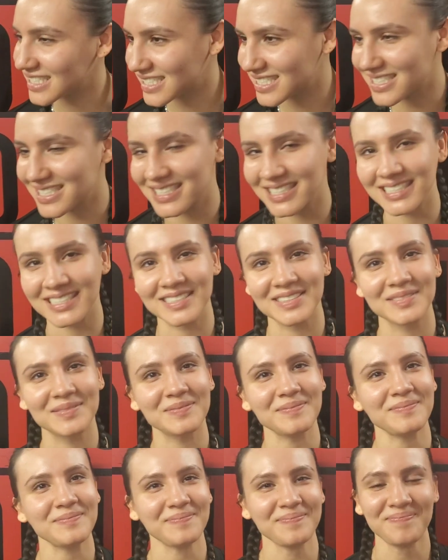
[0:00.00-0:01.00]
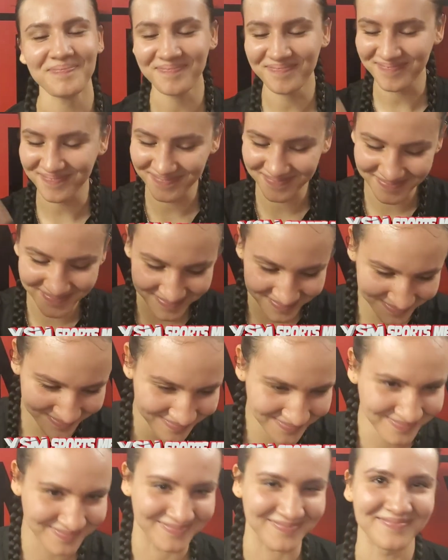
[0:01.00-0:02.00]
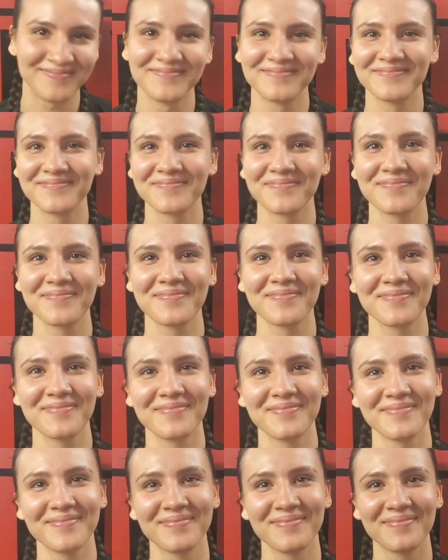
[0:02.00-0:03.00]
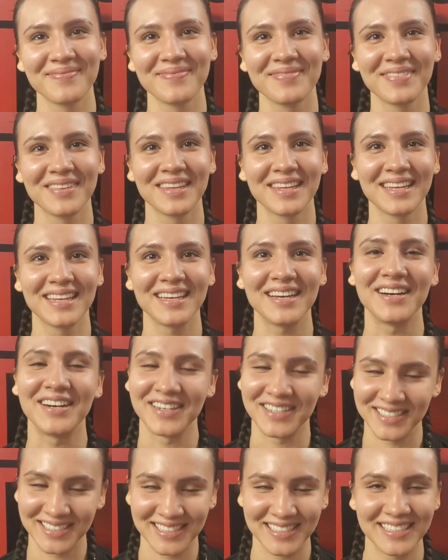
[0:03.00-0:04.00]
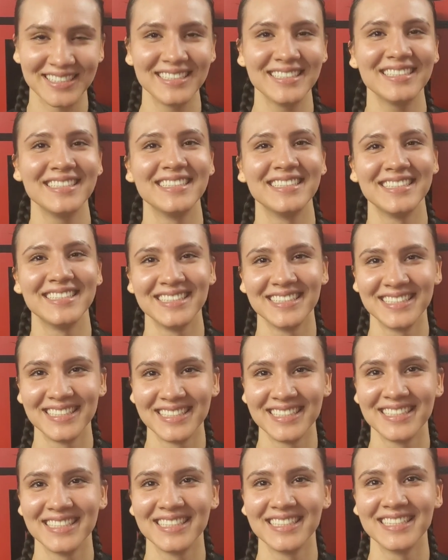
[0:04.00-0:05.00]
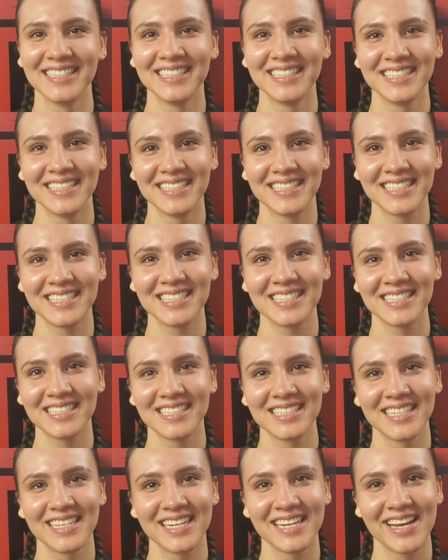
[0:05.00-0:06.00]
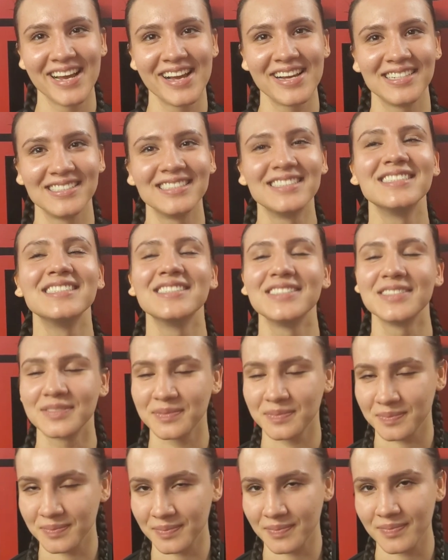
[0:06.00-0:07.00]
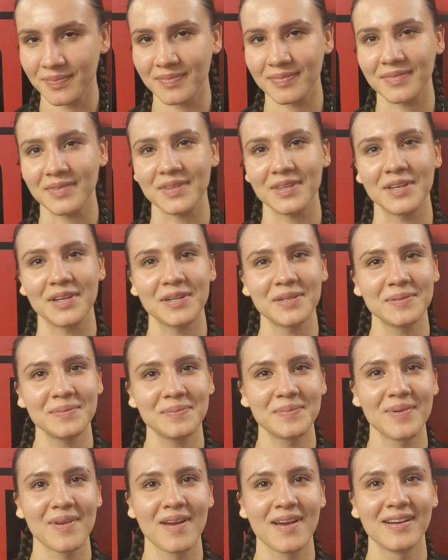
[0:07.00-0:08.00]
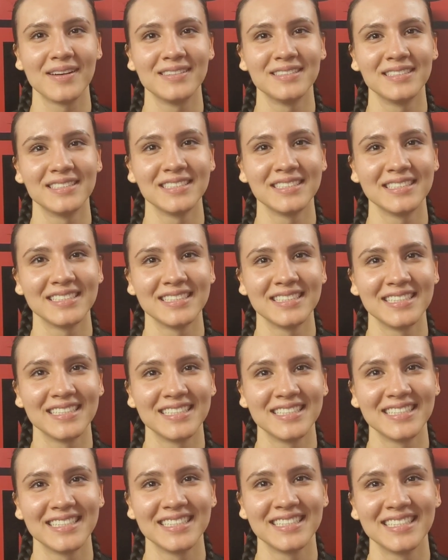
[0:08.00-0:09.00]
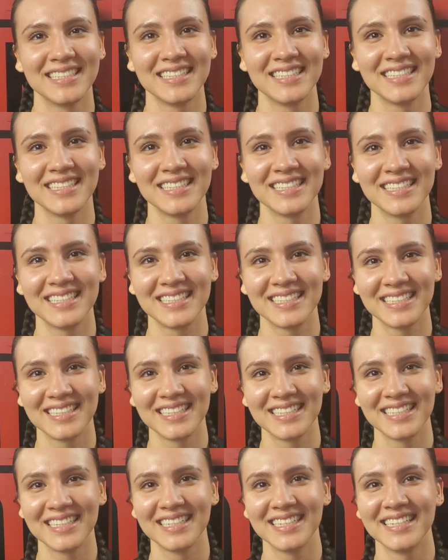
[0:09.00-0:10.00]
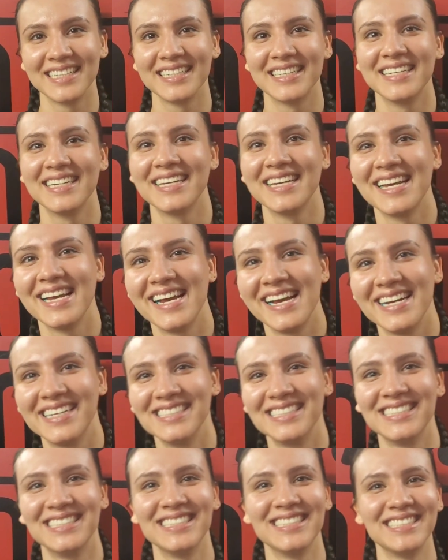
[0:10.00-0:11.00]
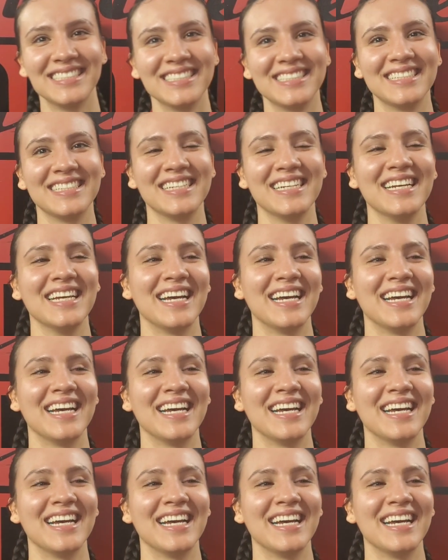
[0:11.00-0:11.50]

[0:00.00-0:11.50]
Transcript: in Madison Square Garden. And now Serrano's coming back to the Garden. Uh -huh. And uh-huh. then um, Claressa Shields versus Savannah Marshall. Yep. Is this the best time to be coming up as an amateur into the pros?